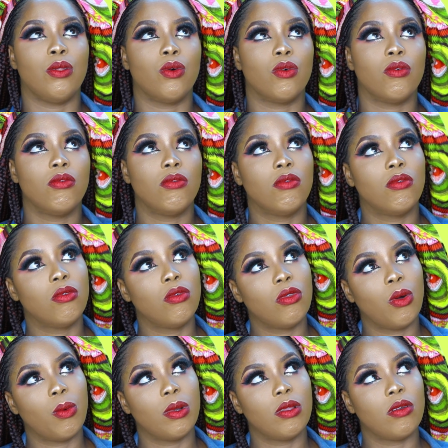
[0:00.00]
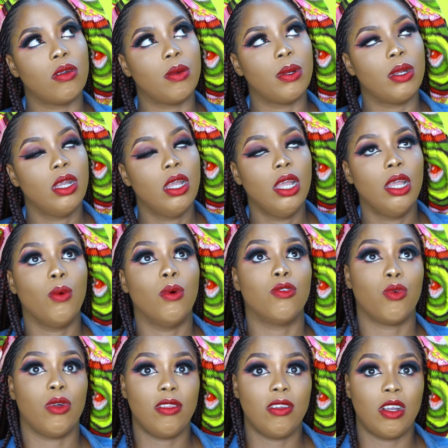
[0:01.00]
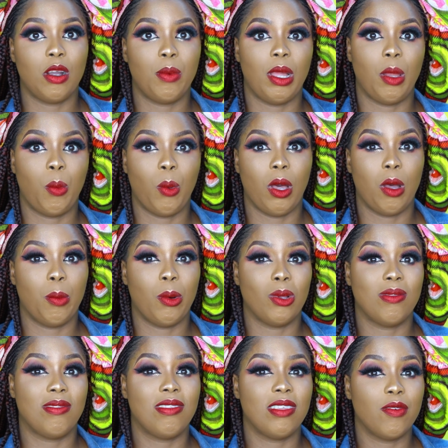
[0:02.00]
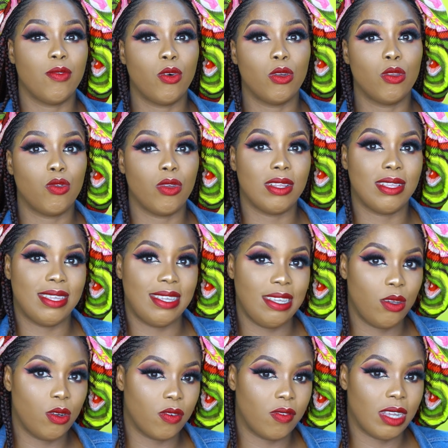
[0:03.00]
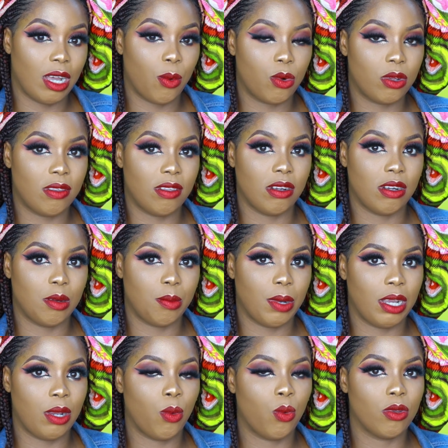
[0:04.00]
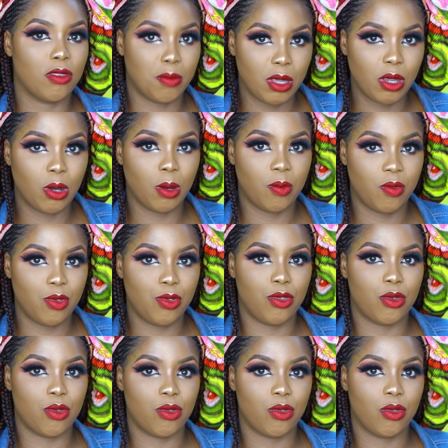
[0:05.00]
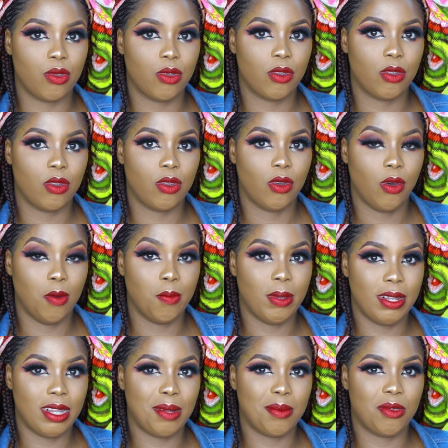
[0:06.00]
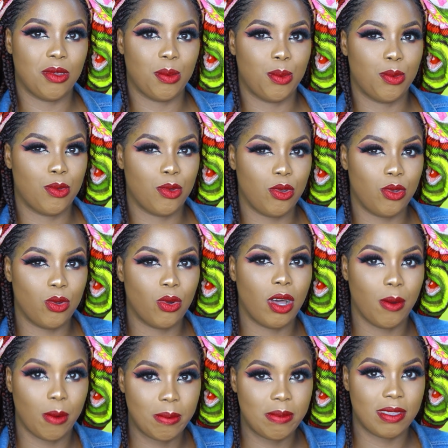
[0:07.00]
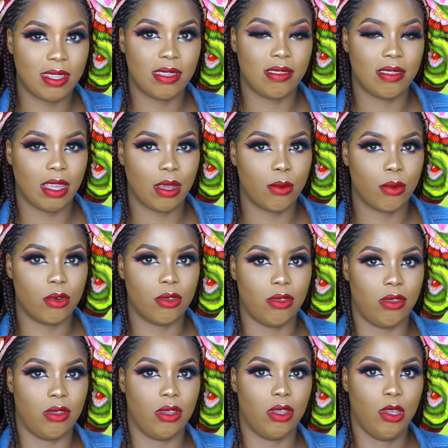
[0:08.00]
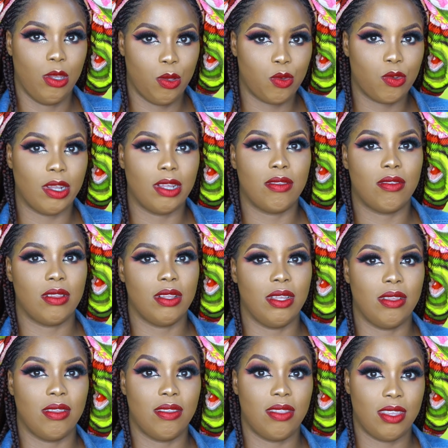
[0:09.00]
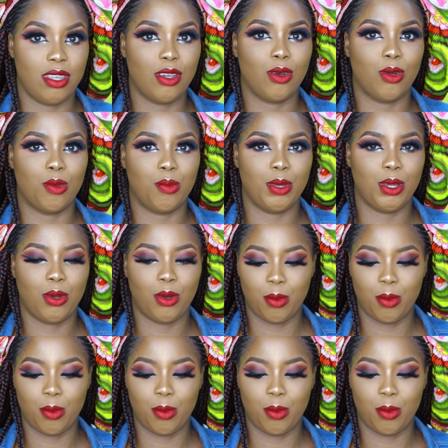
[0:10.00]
No, not 1 terabyte. It was 1 terabyte, but about 700 gig of that 1 terabyte was makeup videos on my laptop. So you know how obsessed I was trying to learn this thing called makeup.